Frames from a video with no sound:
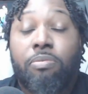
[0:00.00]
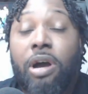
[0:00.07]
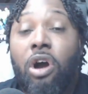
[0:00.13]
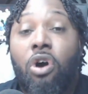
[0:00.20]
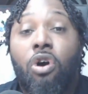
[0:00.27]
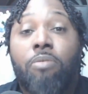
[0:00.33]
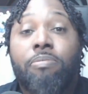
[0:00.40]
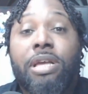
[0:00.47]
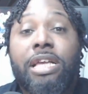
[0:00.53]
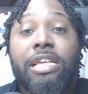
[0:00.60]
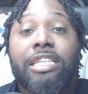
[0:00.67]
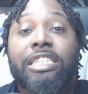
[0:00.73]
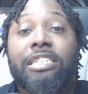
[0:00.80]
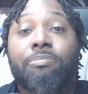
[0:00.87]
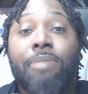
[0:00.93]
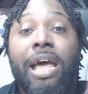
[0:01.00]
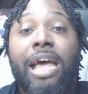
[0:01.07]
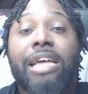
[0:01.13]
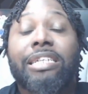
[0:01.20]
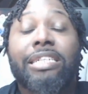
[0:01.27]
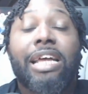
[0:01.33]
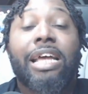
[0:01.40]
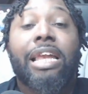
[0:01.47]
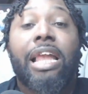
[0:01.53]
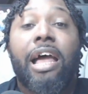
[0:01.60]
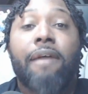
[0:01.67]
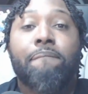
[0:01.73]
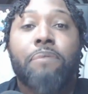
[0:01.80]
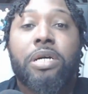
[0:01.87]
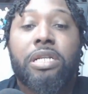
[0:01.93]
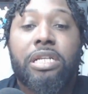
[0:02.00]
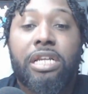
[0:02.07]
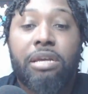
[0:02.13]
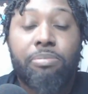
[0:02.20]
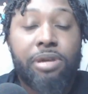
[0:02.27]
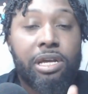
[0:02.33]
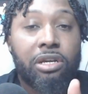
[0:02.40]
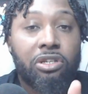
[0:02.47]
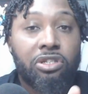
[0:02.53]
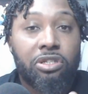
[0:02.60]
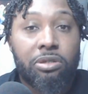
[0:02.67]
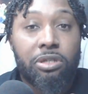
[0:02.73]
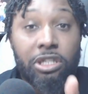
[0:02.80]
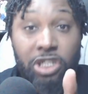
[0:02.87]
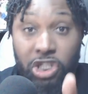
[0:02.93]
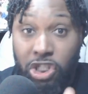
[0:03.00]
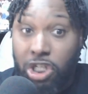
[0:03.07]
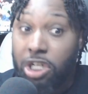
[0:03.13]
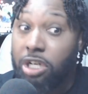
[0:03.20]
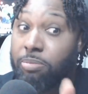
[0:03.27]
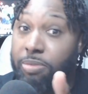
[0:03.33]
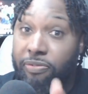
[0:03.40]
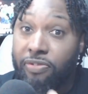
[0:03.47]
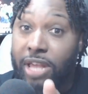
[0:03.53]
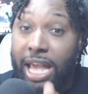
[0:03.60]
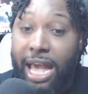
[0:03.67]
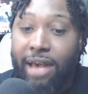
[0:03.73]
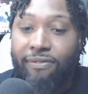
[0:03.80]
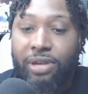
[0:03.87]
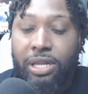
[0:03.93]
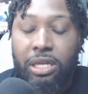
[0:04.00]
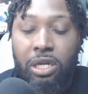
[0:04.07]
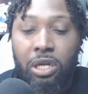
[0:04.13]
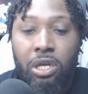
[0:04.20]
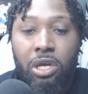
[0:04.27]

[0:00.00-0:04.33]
By all means, smash that like button. Give me a sub if you haven't.